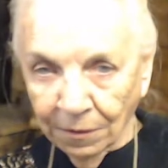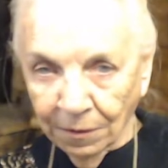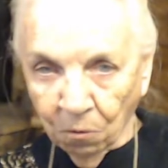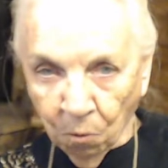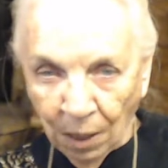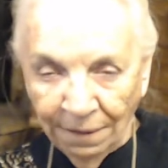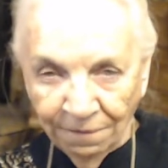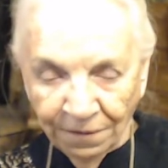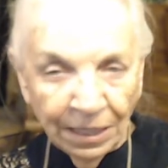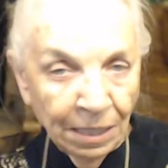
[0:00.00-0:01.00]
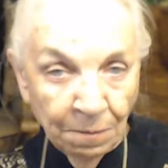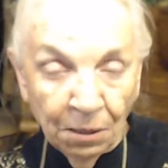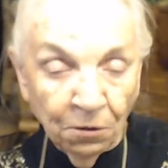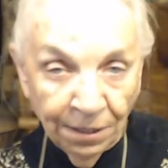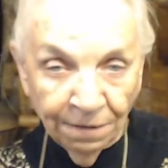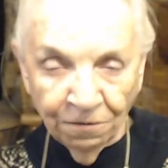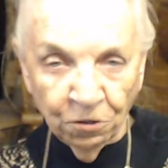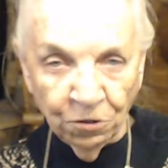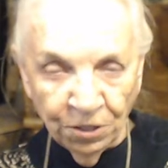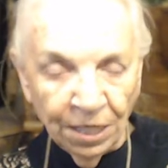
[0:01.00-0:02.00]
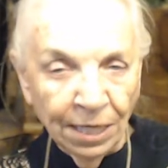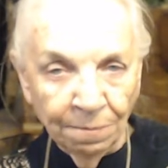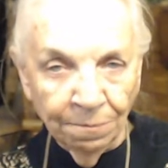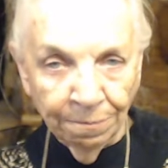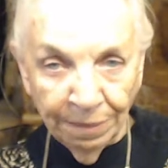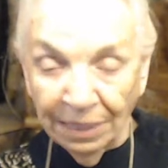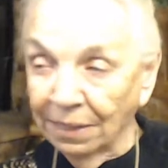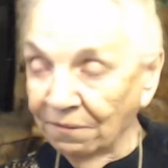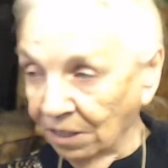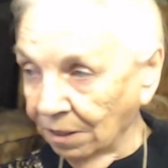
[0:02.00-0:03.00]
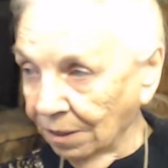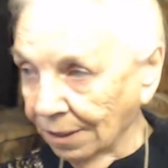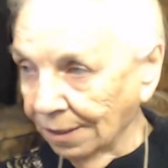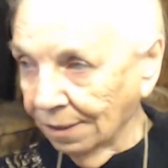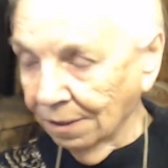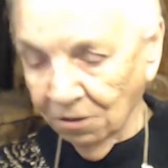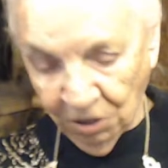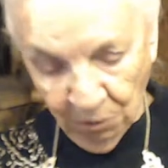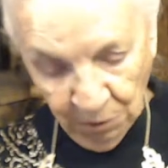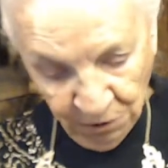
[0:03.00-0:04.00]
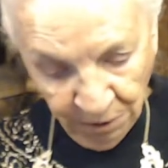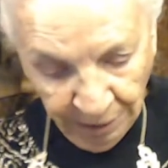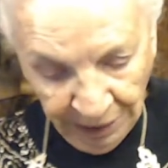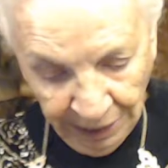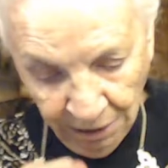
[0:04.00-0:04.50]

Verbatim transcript: the wife that he married the first time, believing she was somebody